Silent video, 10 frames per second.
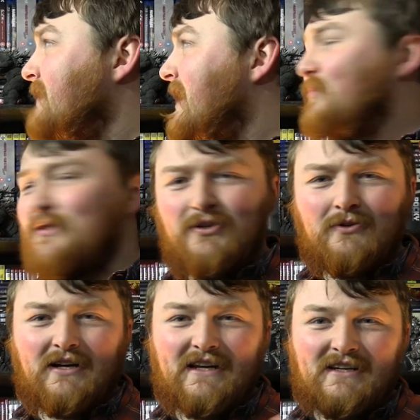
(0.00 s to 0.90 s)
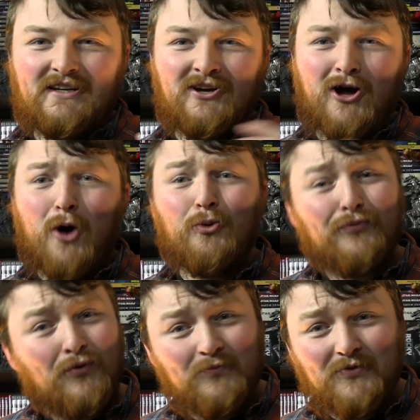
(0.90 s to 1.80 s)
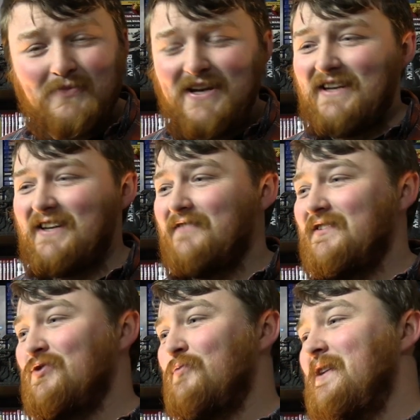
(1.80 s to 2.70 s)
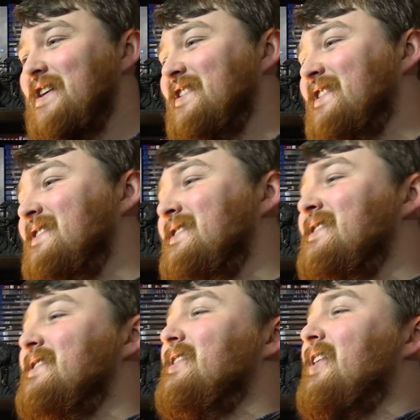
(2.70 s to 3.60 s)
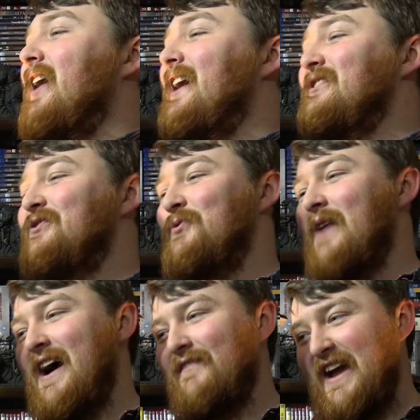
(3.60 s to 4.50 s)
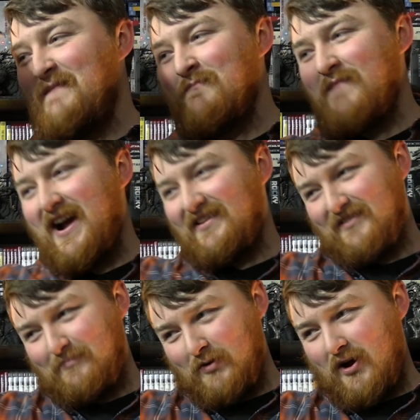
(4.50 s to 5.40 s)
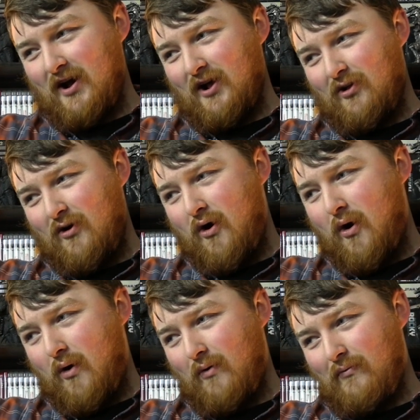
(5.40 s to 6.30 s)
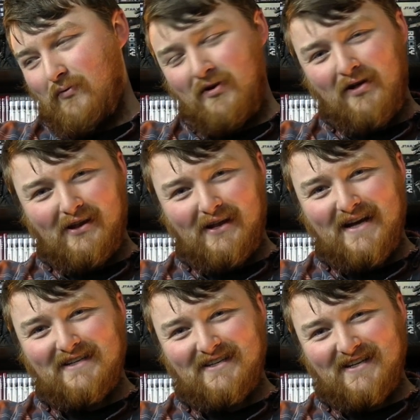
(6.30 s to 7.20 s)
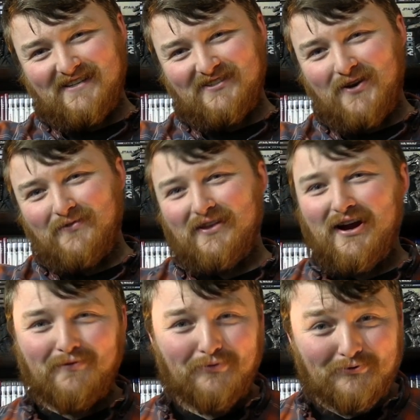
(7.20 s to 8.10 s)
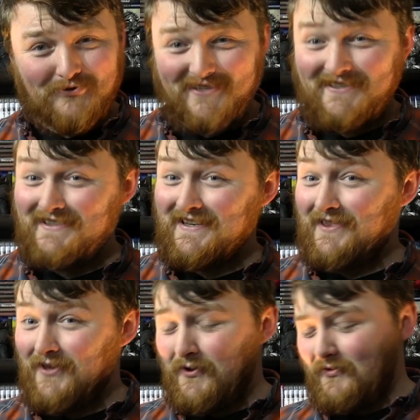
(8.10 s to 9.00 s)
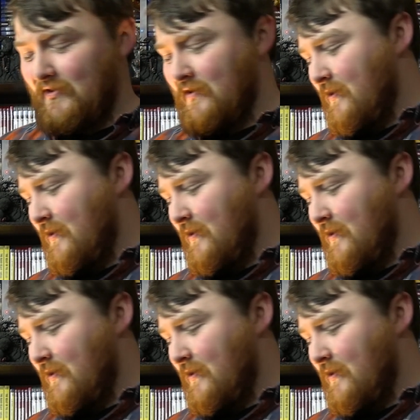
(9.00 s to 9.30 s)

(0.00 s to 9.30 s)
As we do like older forms of media, physical media, I do have a massive pile of laser discs over there if you're interested in seeing those.